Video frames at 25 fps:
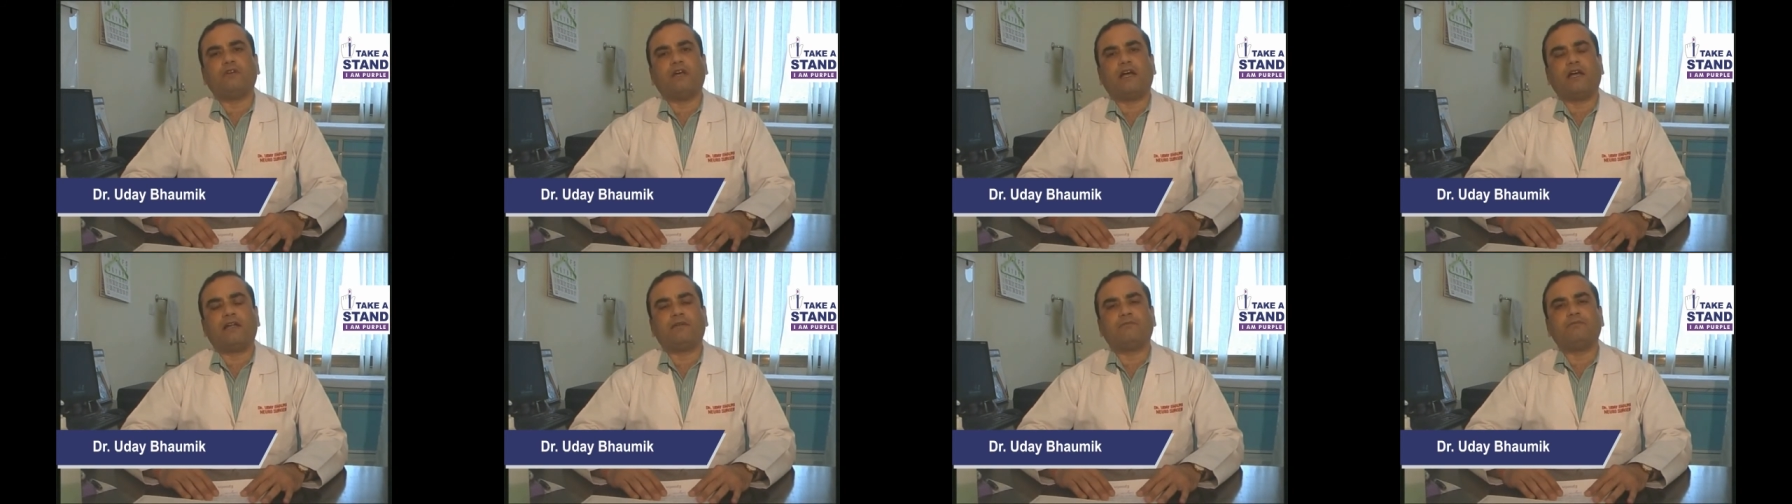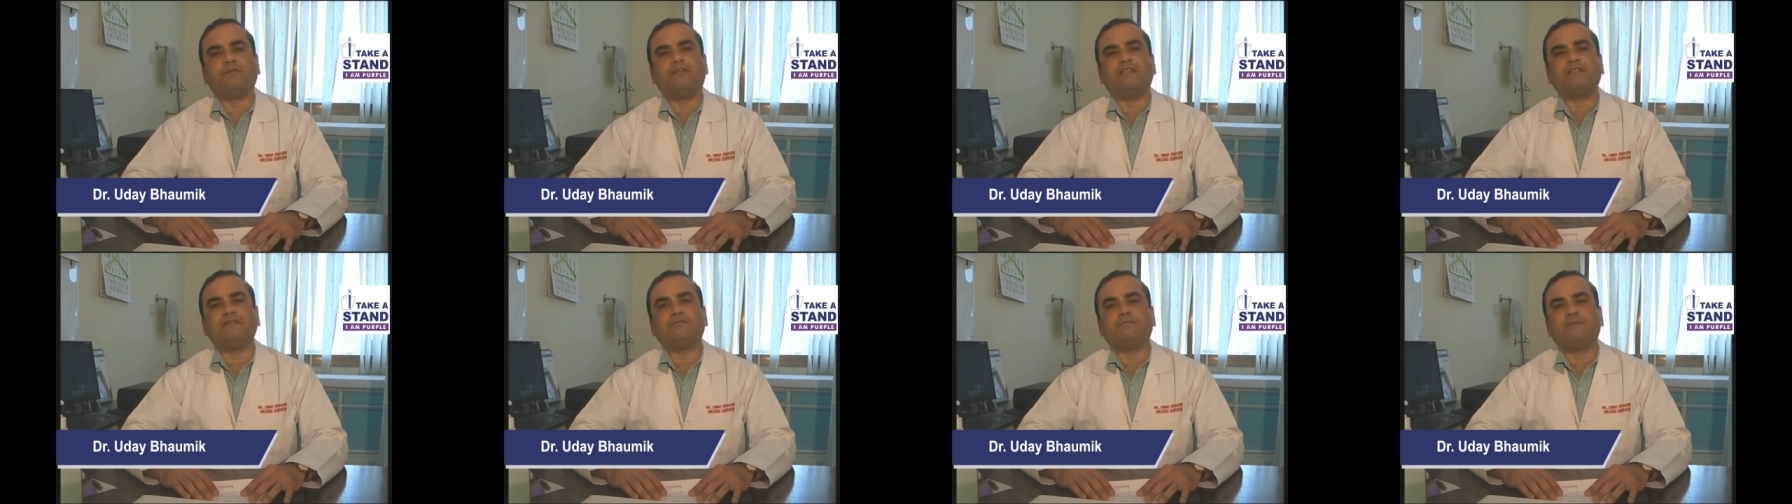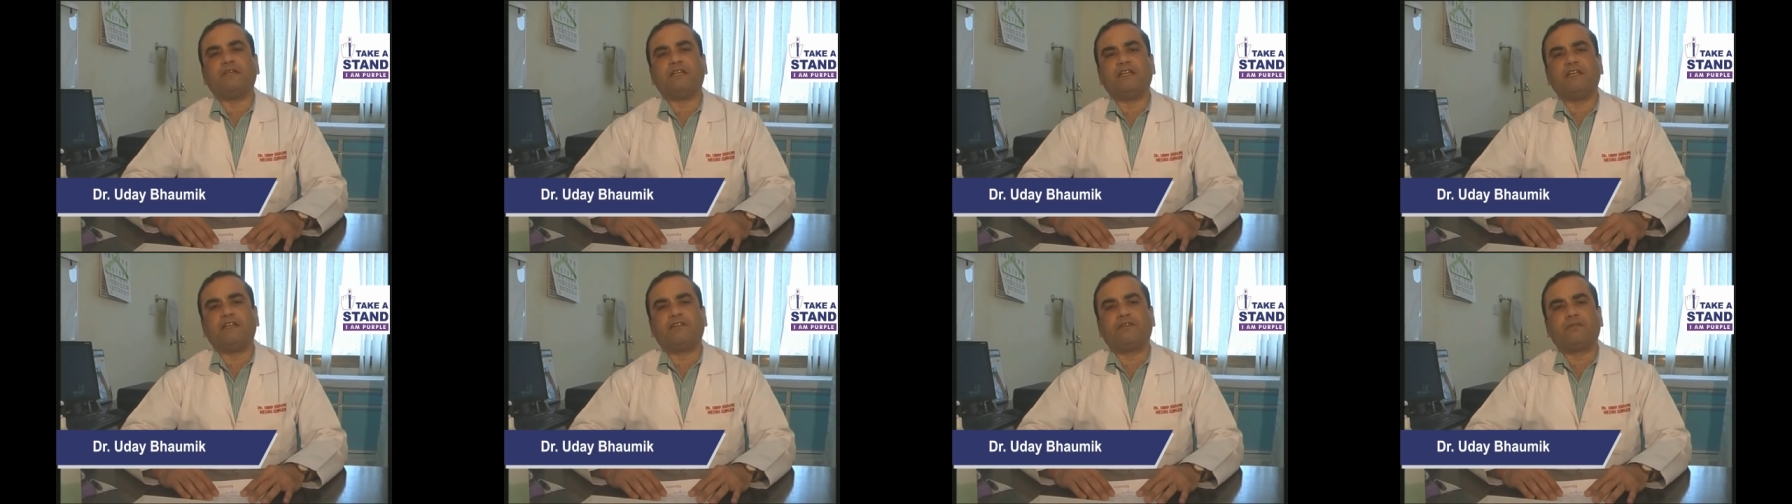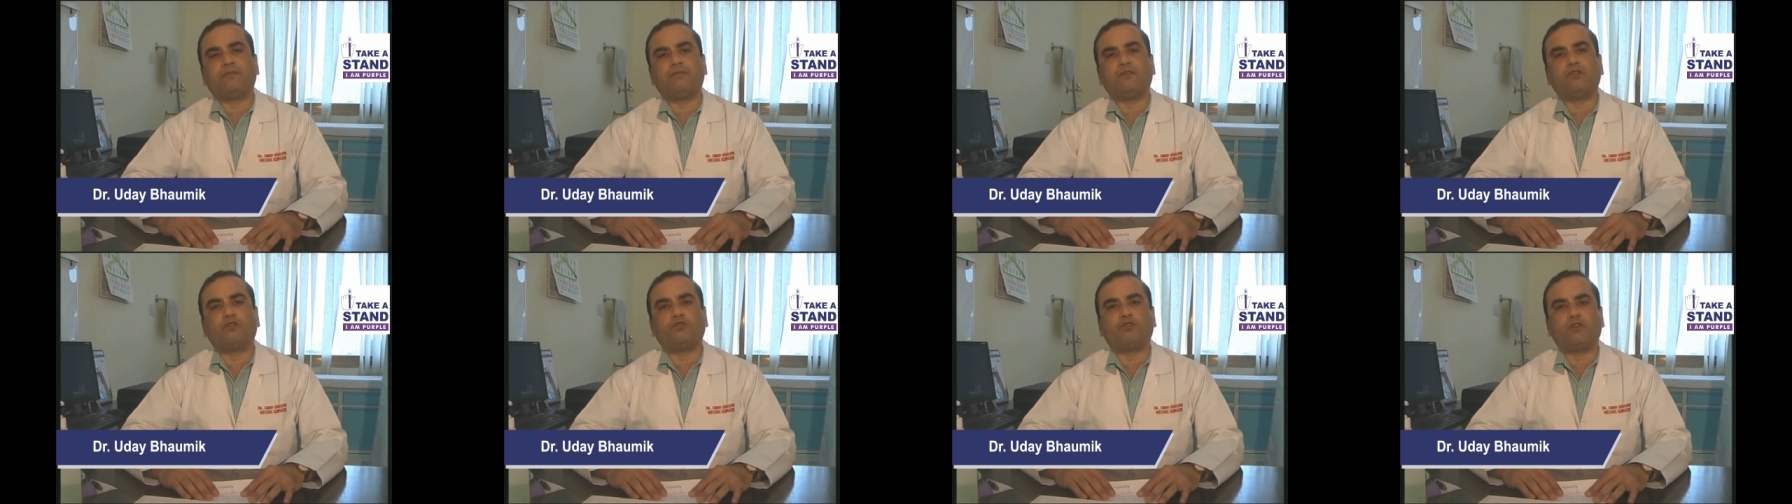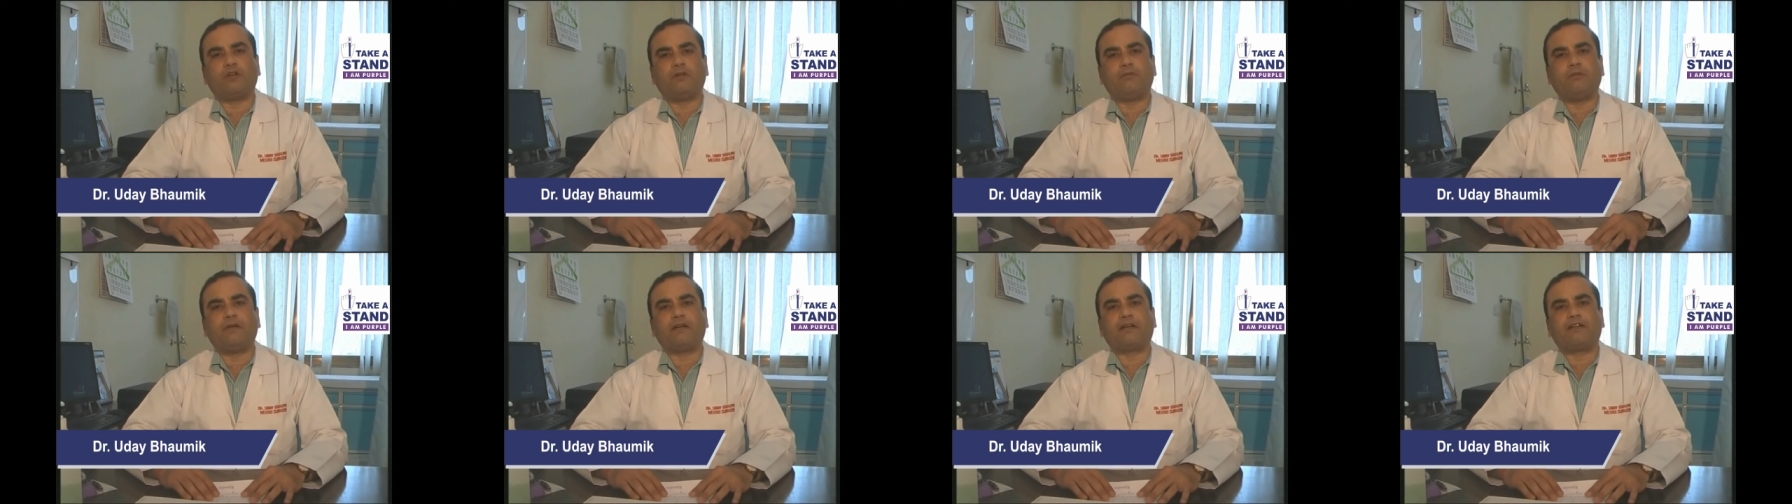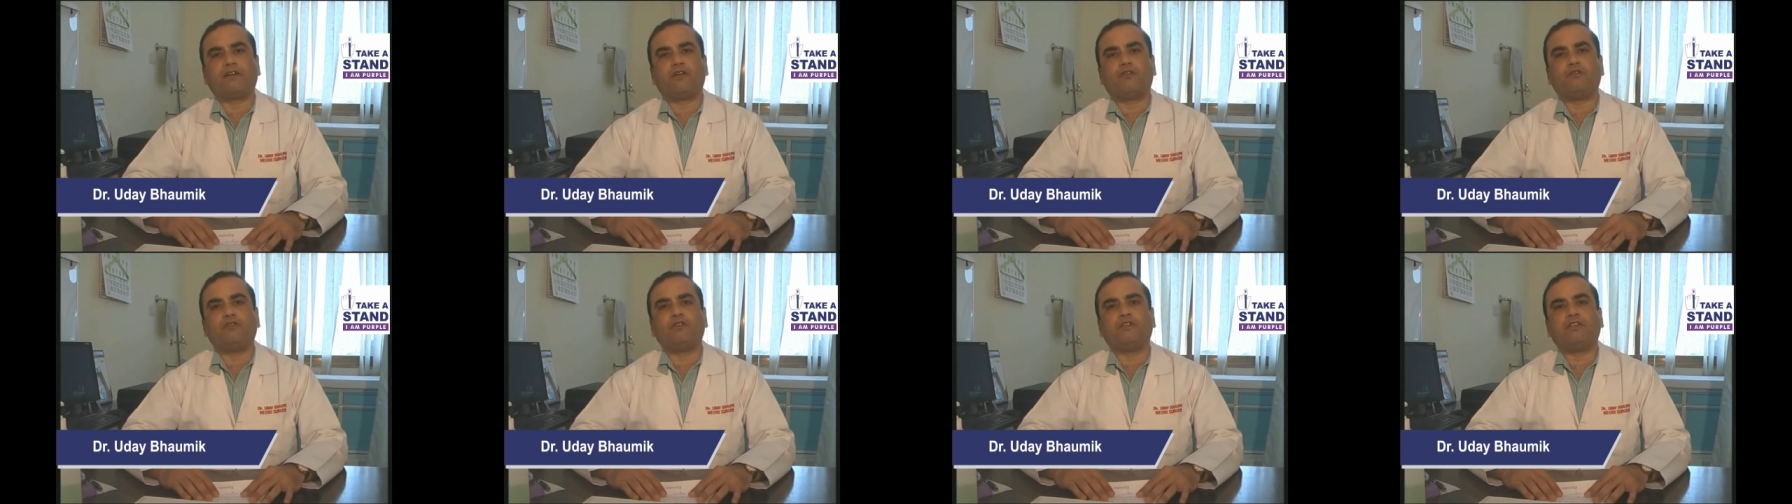are mainly from the rural
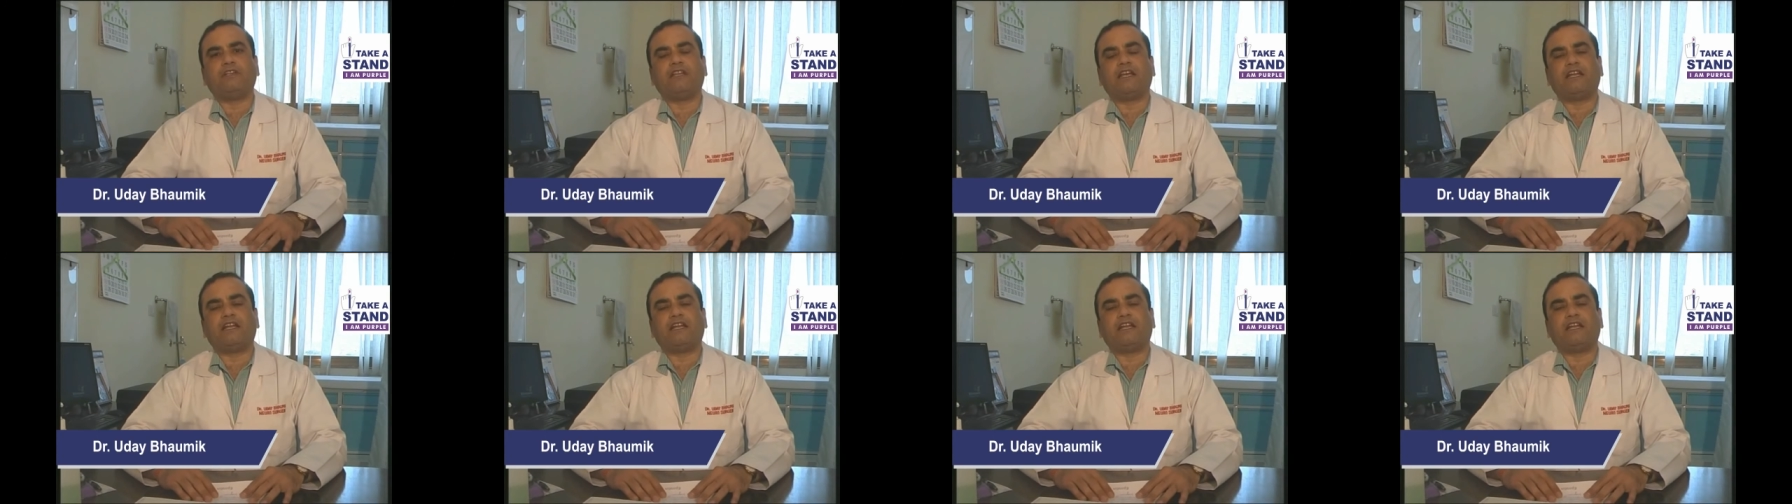background.